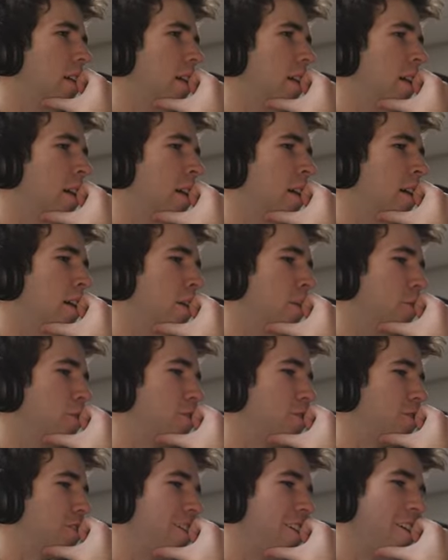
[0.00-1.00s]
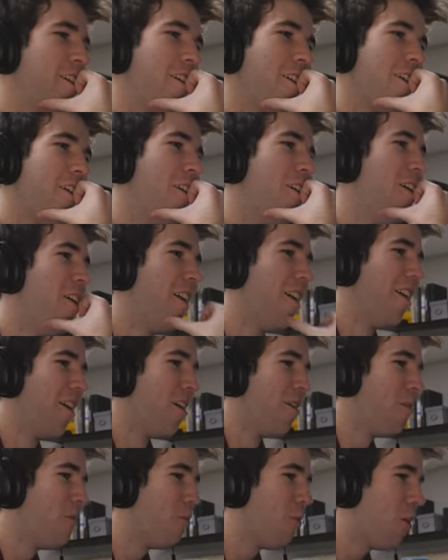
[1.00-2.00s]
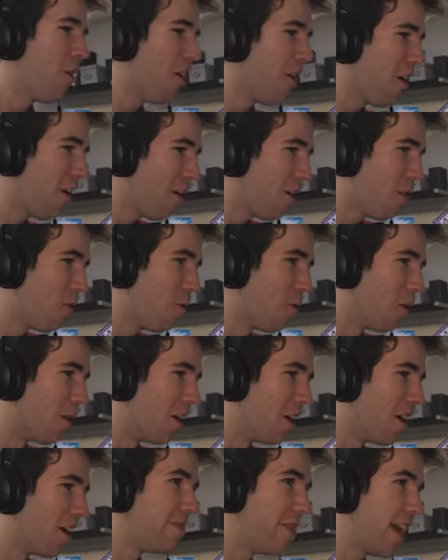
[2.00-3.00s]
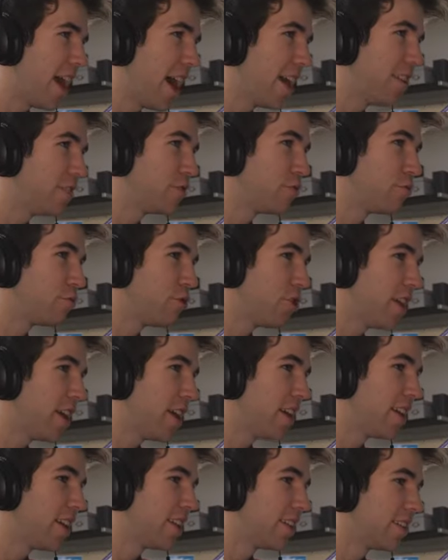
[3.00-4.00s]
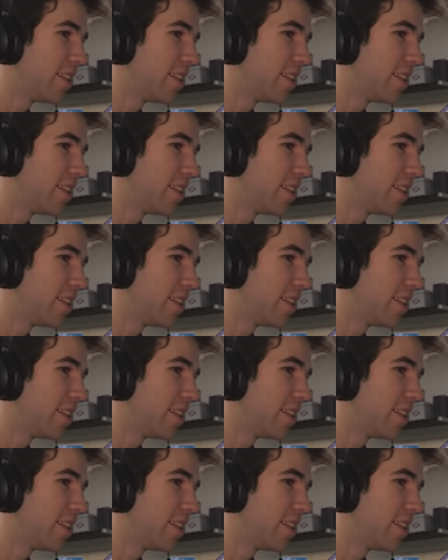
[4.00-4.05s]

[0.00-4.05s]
Oh, so... Whoa! That is pretty.